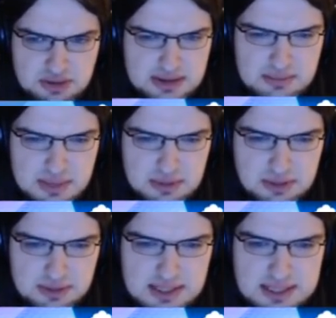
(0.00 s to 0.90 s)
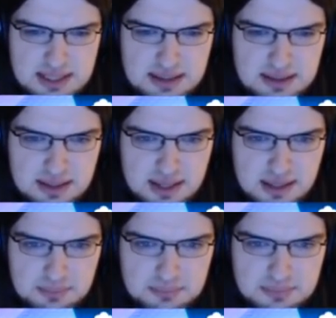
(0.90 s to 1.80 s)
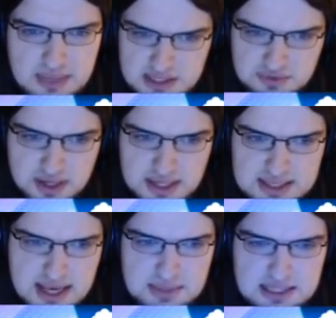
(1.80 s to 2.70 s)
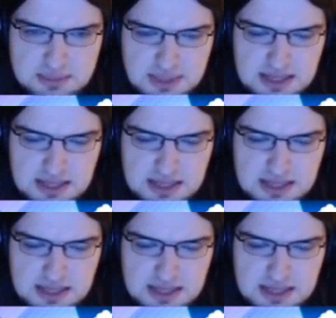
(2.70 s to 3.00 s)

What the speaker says: out my Bulu this turn. That's fine. He's getting me into Blade